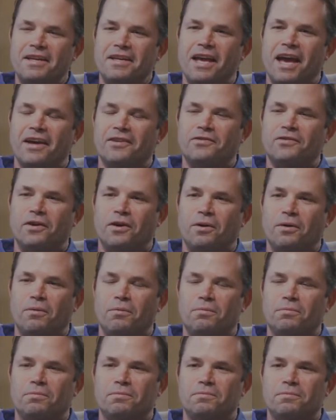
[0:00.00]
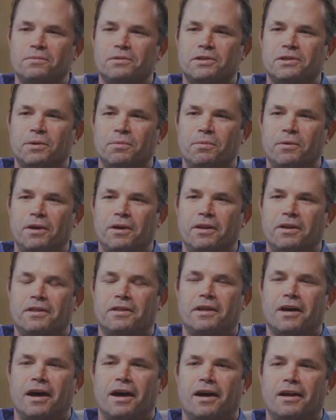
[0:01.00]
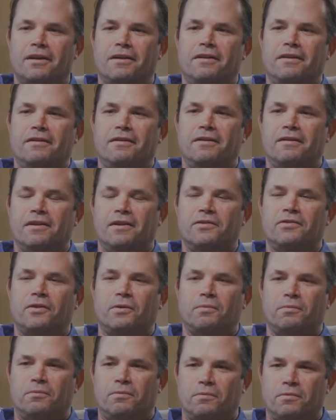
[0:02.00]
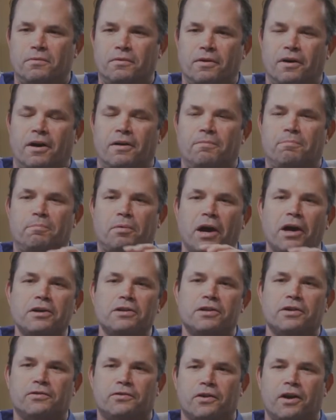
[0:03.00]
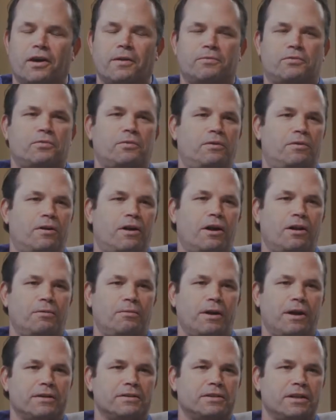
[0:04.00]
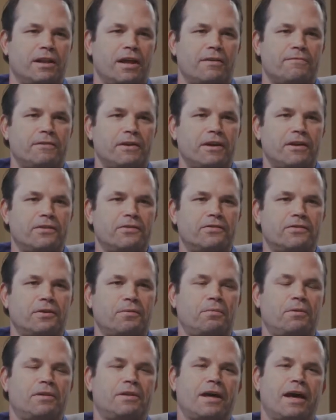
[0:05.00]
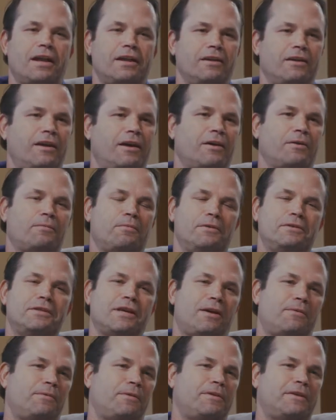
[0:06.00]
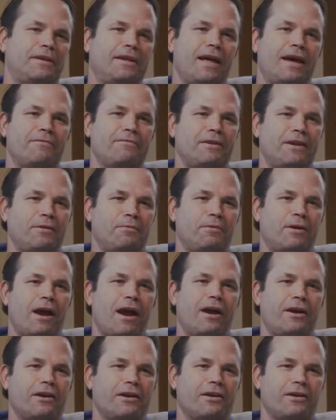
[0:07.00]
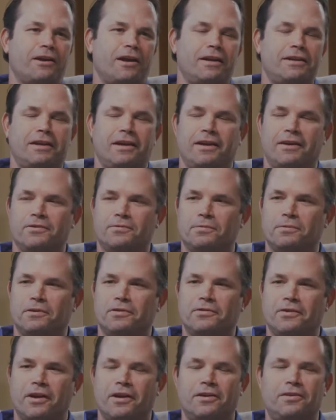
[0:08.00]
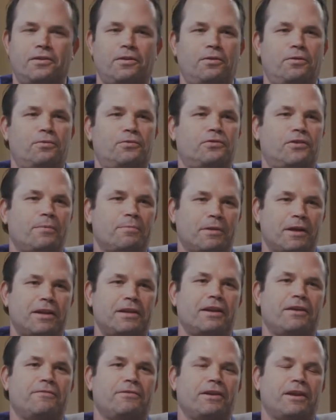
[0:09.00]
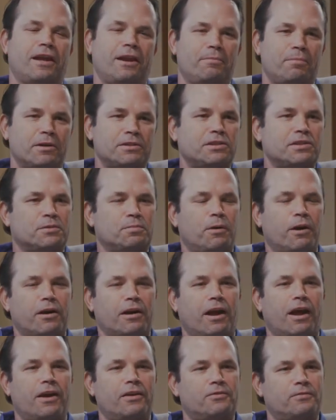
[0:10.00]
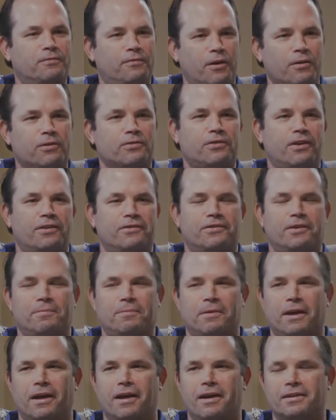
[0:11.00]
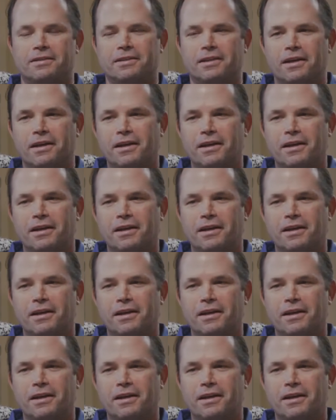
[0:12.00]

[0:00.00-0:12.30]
Yeah, so we had thought, so our prior two startups were all around telephony. So we thought, look, we're done with telephony. We're out of good ideas. We're just going to do something different. Get a bunch of smart guys, focus on something else.